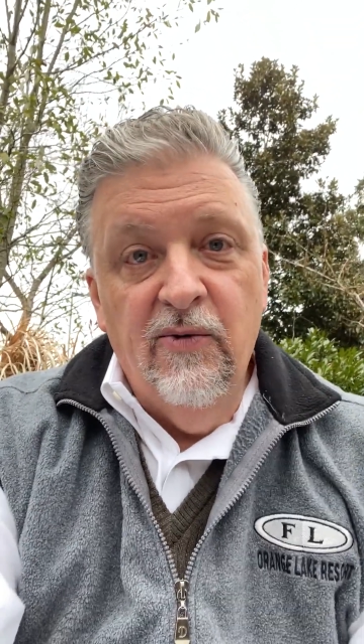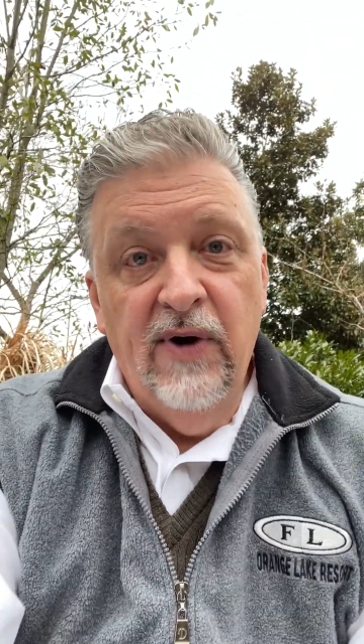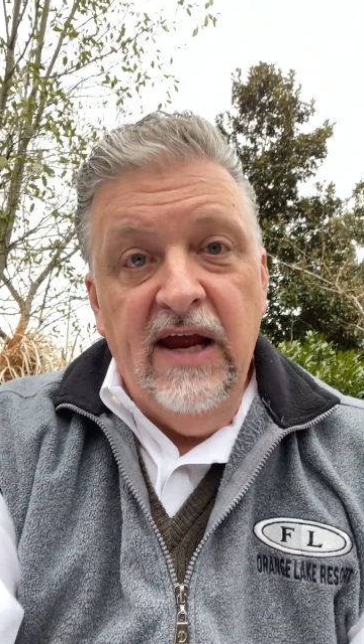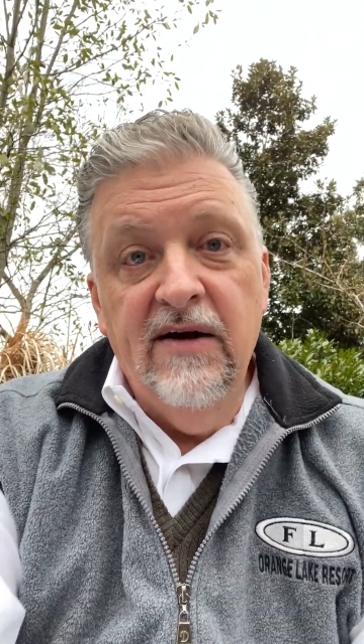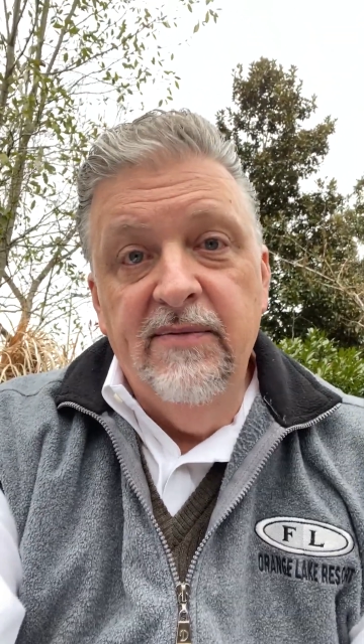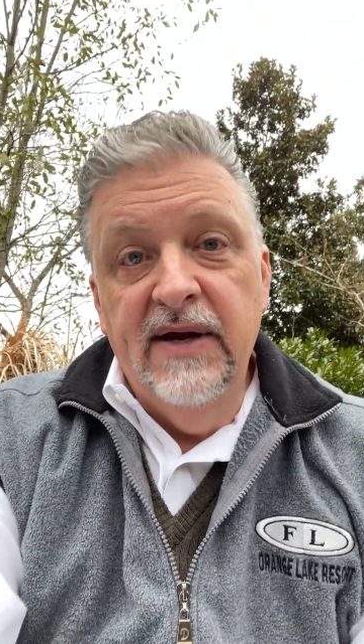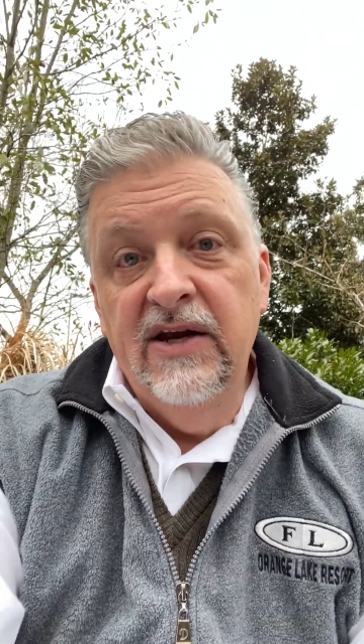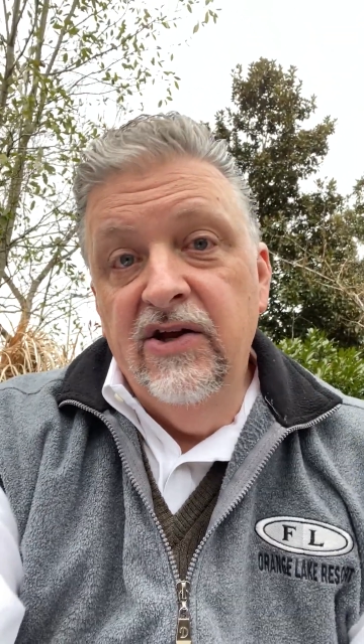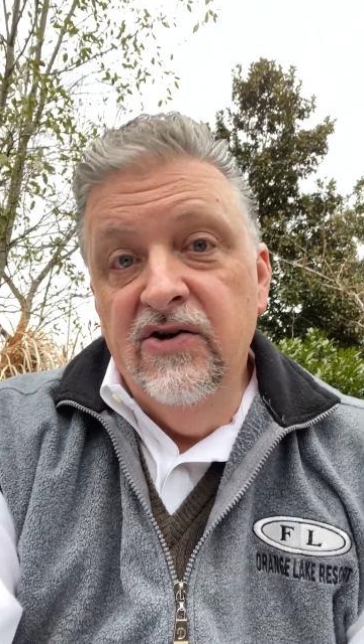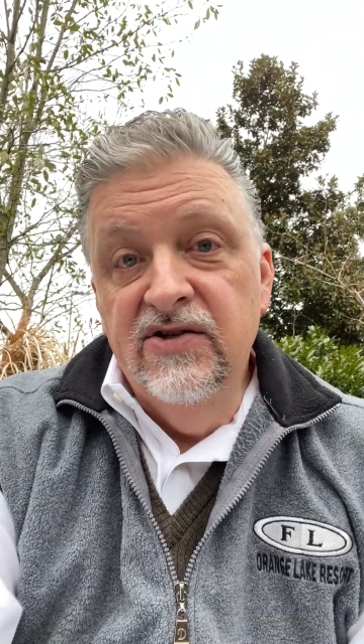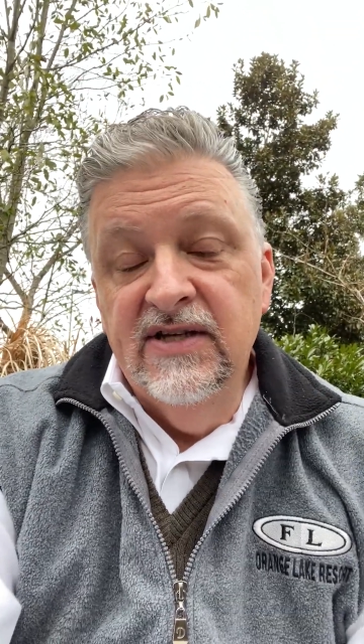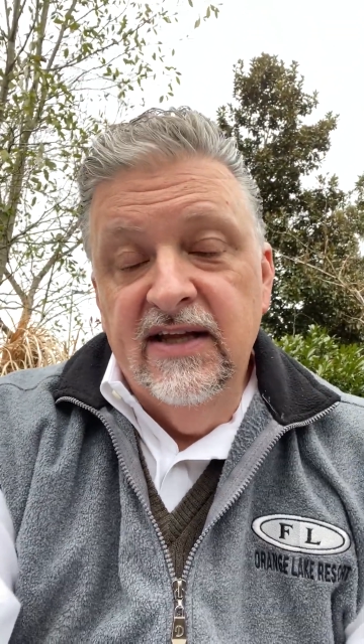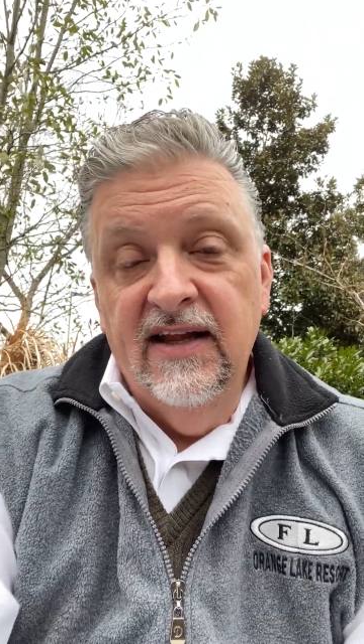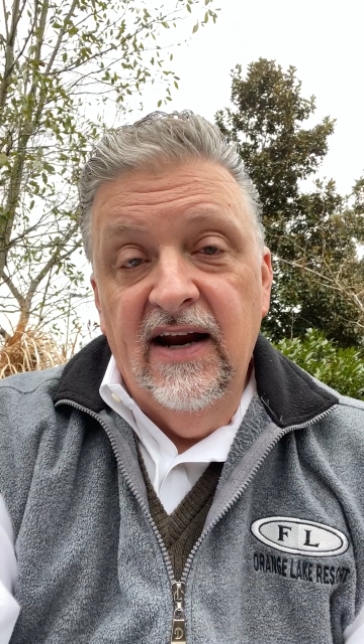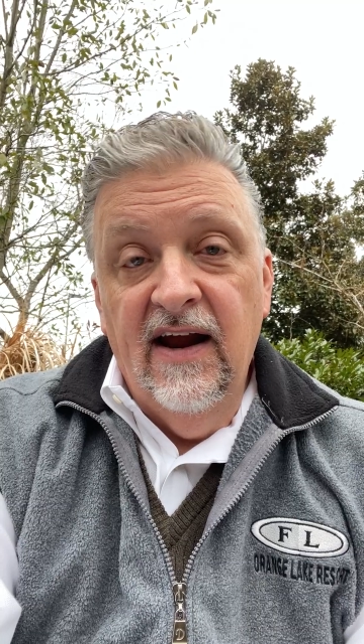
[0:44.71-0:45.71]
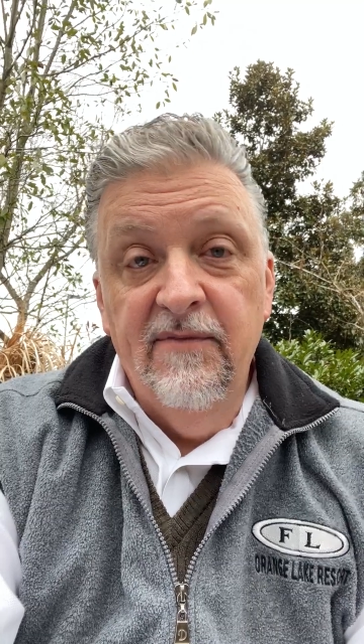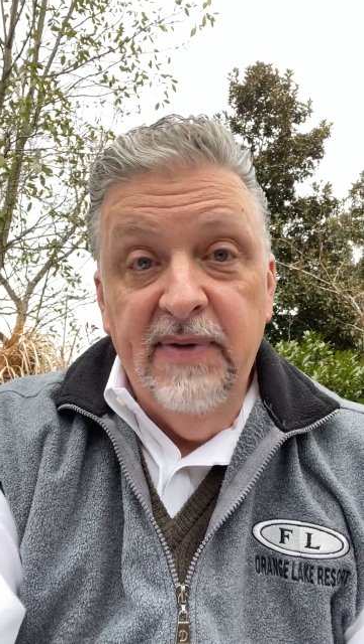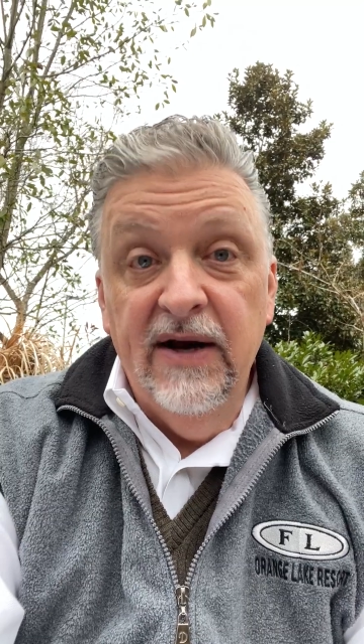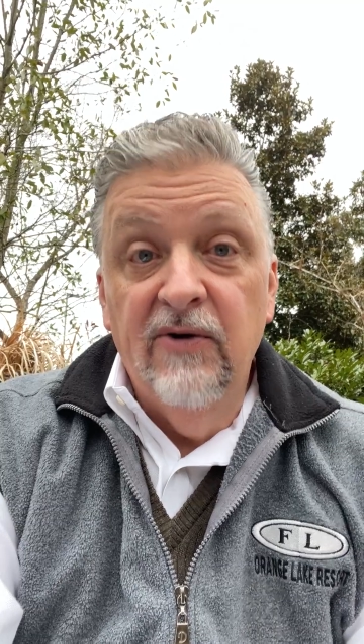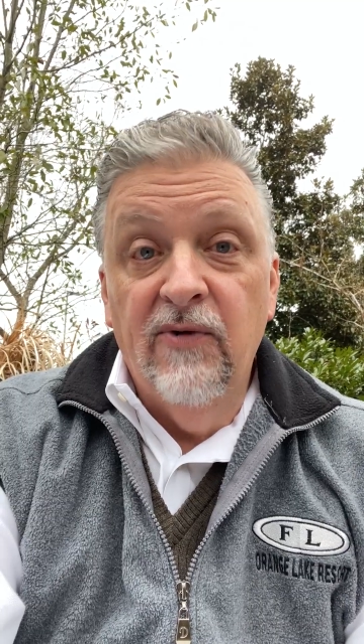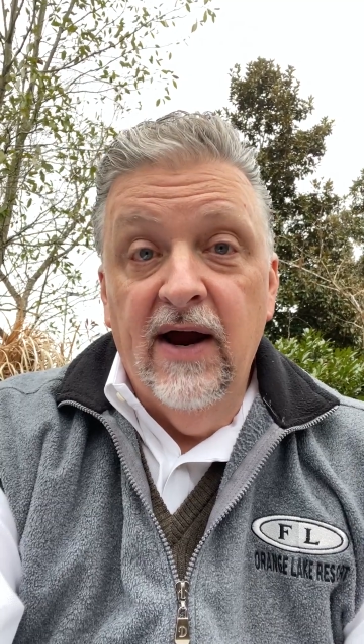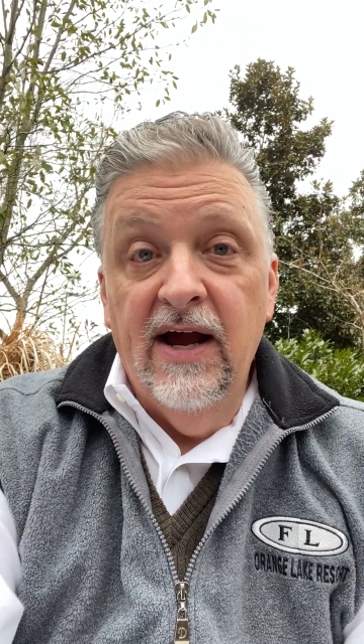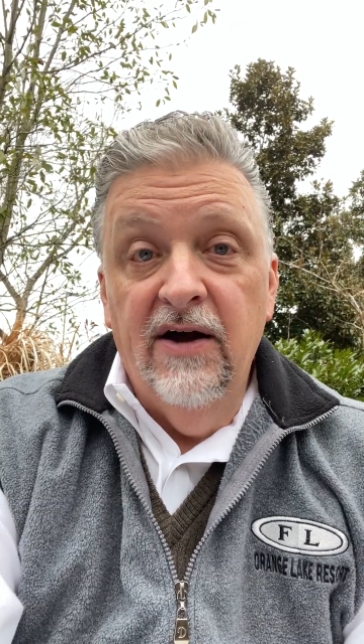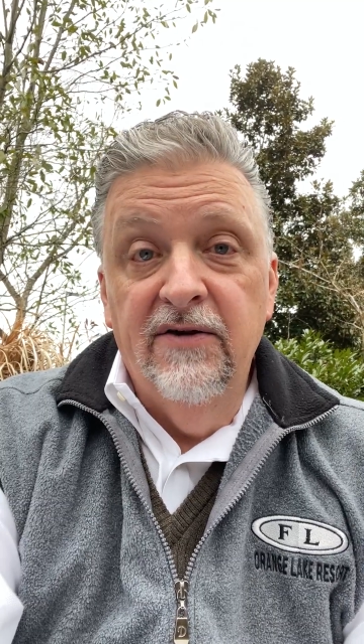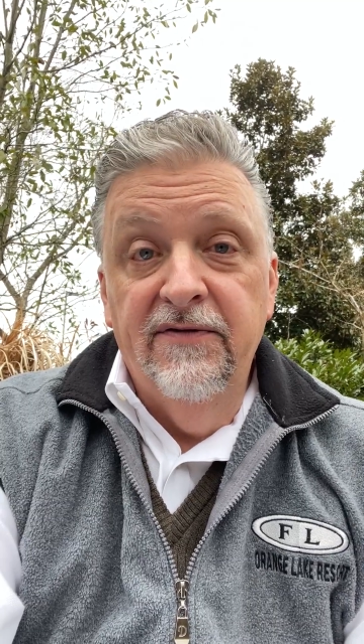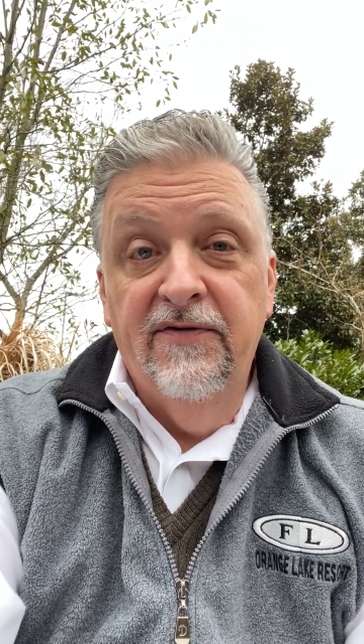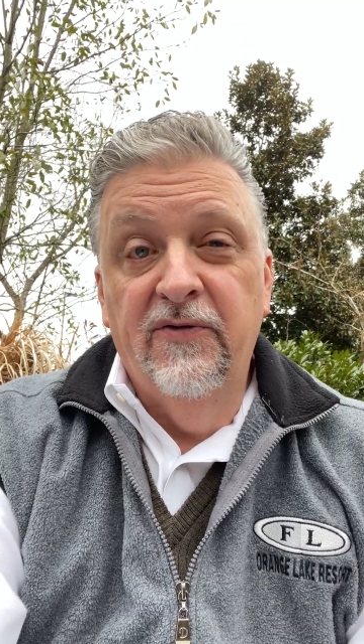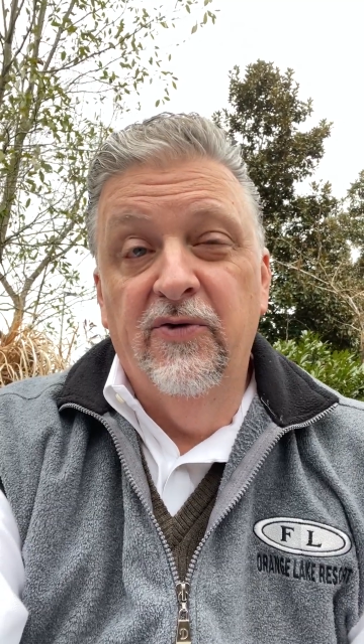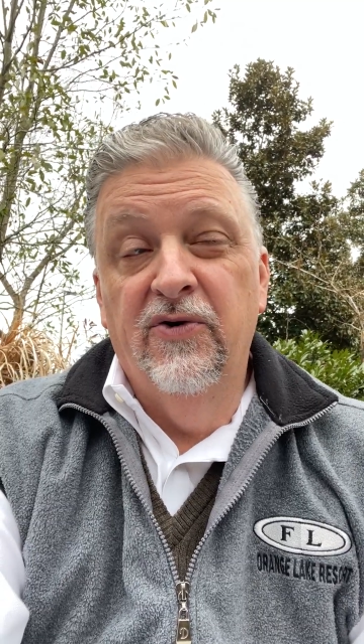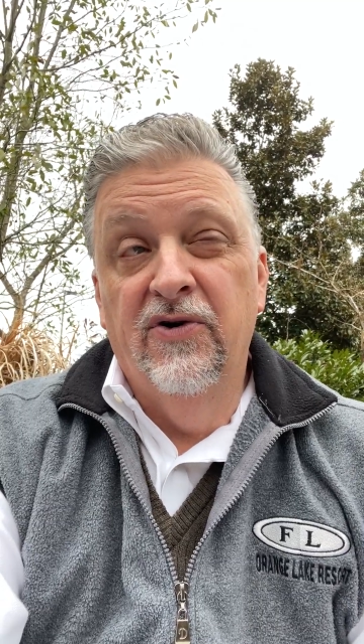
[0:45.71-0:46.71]
we have been using that have been around
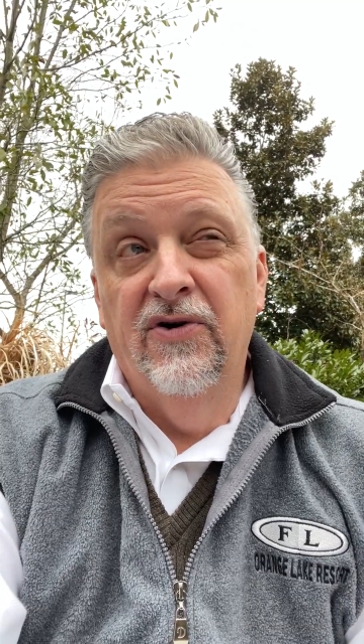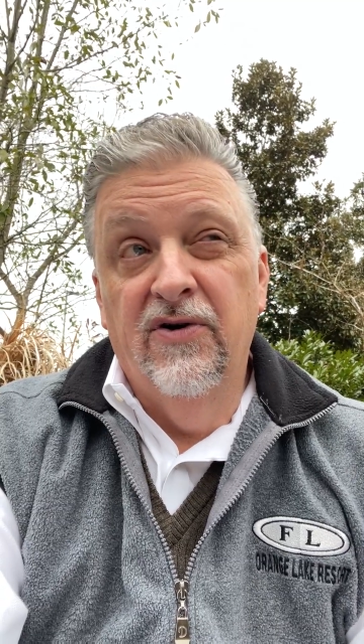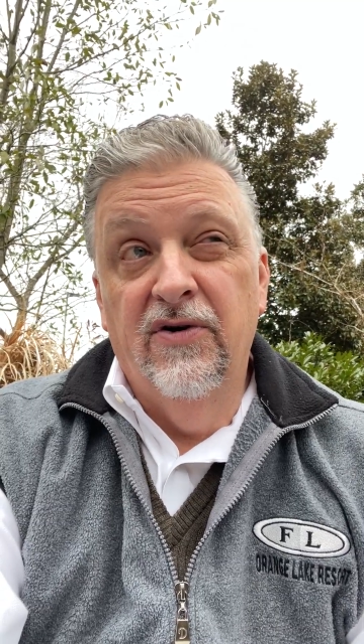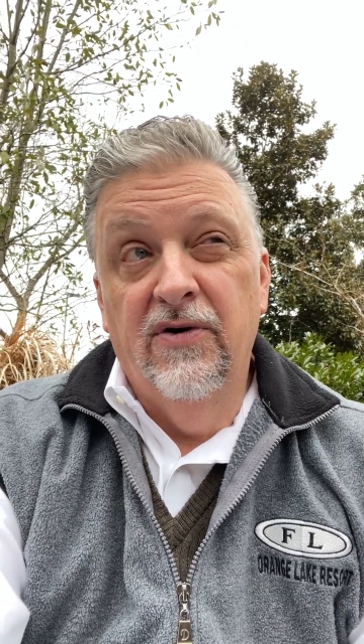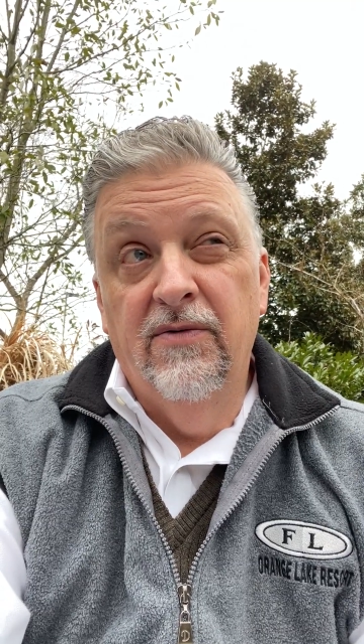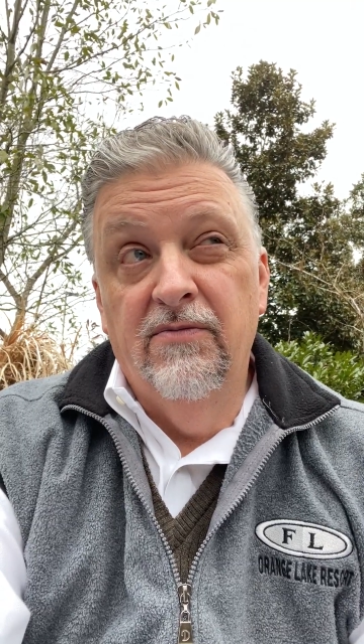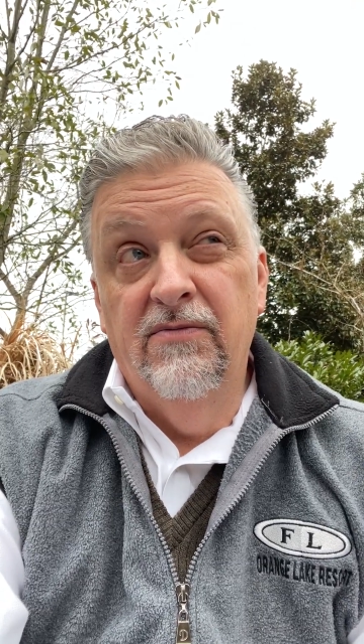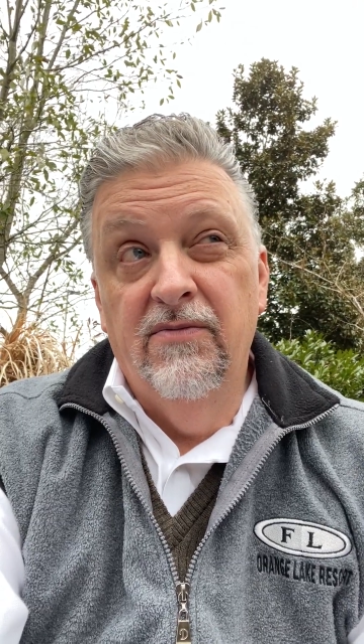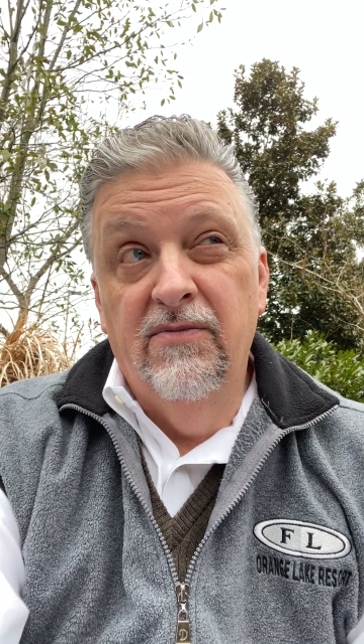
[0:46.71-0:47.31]
for